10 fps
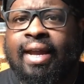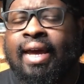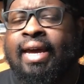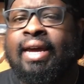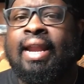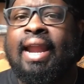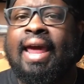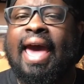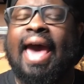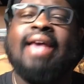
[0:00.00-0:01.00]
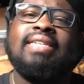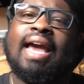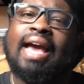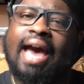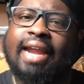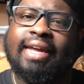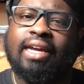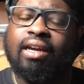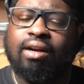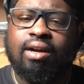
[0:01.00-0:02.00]
and as I got it
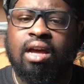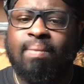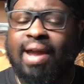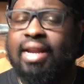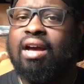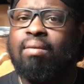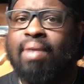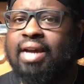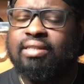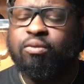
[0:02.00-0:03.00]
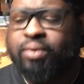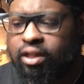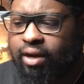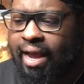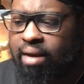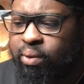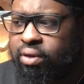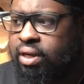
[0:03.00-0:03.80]
here, I did unbox this particular animal,